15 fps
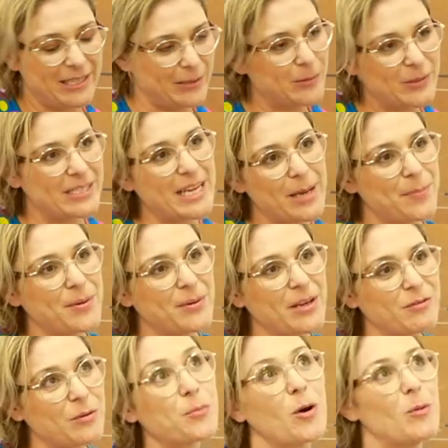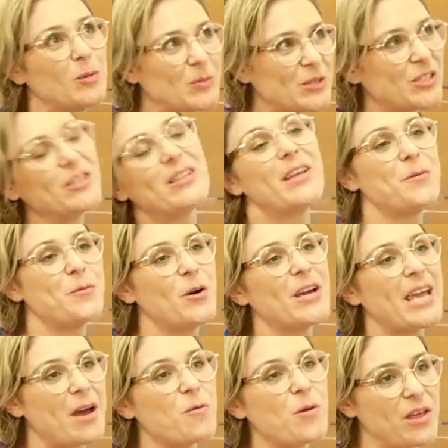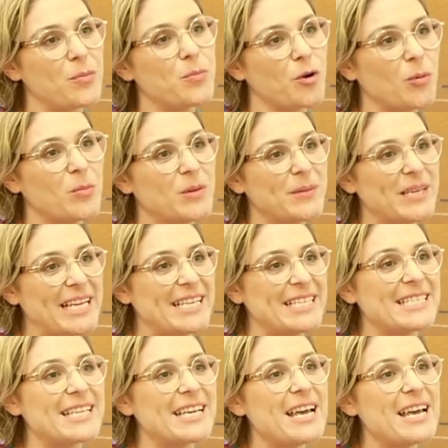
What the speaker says: little step. You have to problem shoot and then work out where the problem is